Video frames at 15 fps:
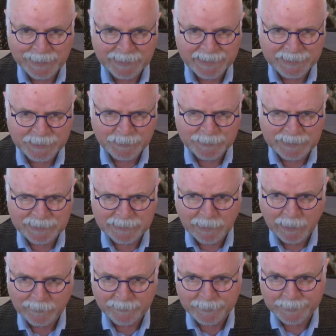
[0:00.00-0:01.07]
that you just
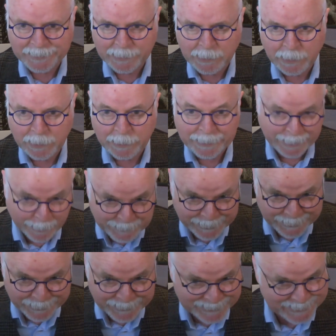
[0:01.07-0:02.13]
offered, and I'm going to
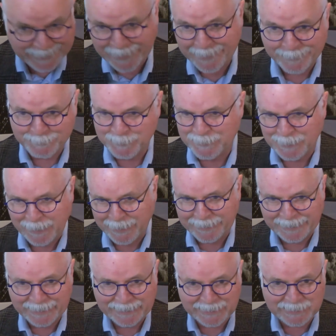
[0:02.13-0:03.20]
use it. I
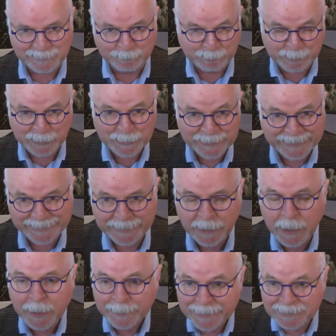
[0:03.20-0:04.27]
think that's brilliant,
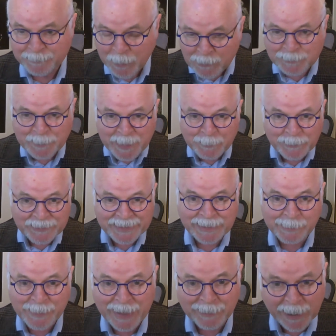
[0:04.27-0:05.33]
because most people think
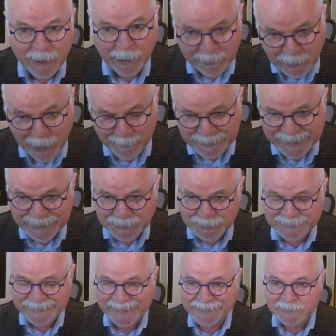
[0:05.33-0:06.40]
about
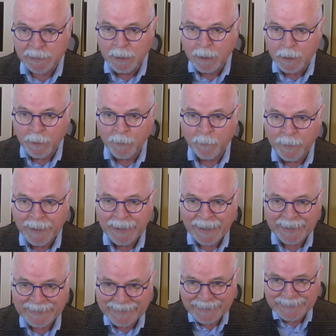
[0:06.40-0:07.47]
accommodations as, oh, I
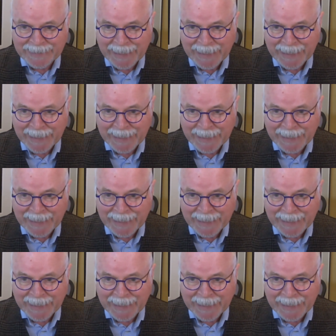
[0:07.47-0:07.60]
need to